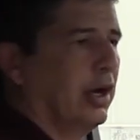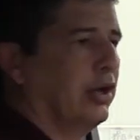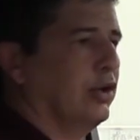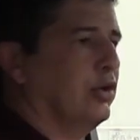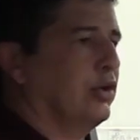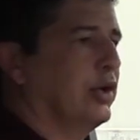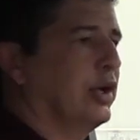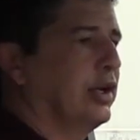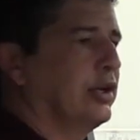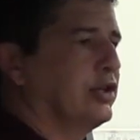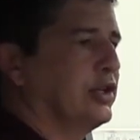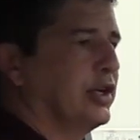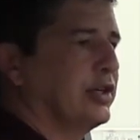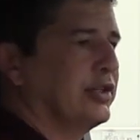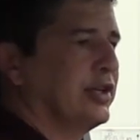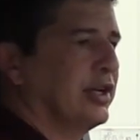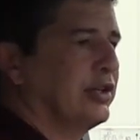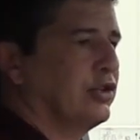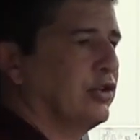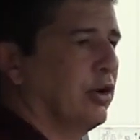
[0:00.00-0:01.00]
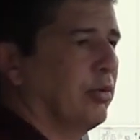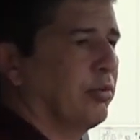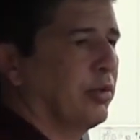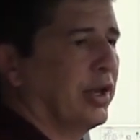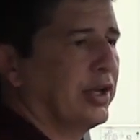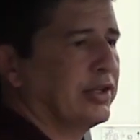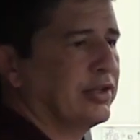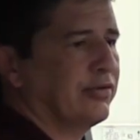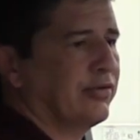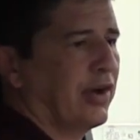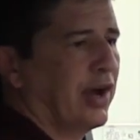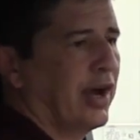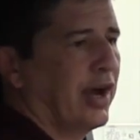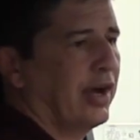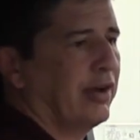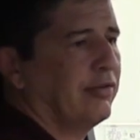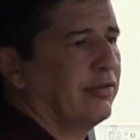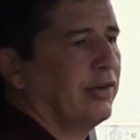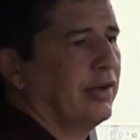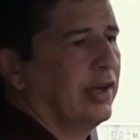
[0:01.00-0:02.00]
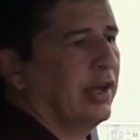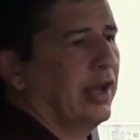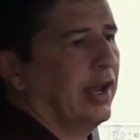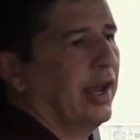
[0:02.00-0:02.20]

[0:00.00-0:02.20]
you can adjust that to a +5.